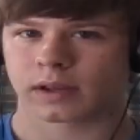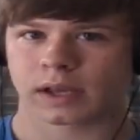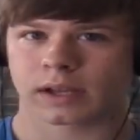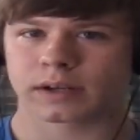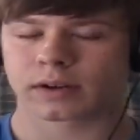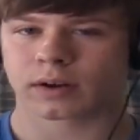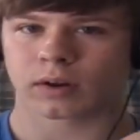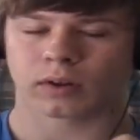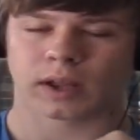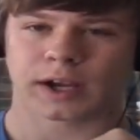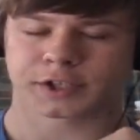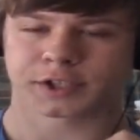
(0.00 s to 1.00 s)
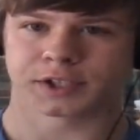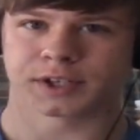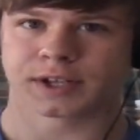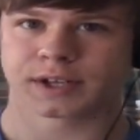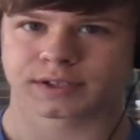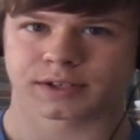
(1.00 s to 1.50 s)
in your
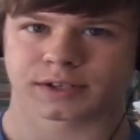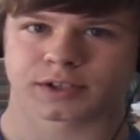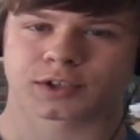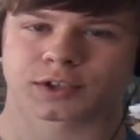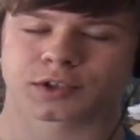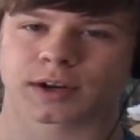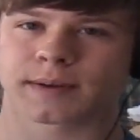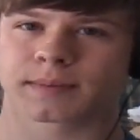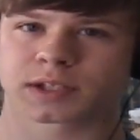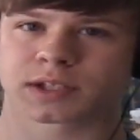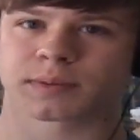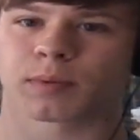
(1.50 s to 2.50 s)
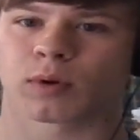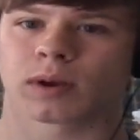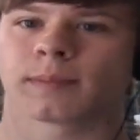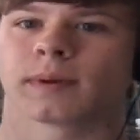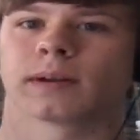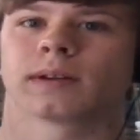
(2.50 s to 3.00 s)
collection is an extreme
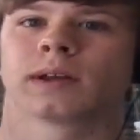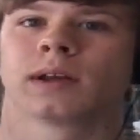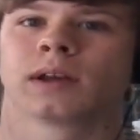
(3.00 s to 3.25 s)
disappointment.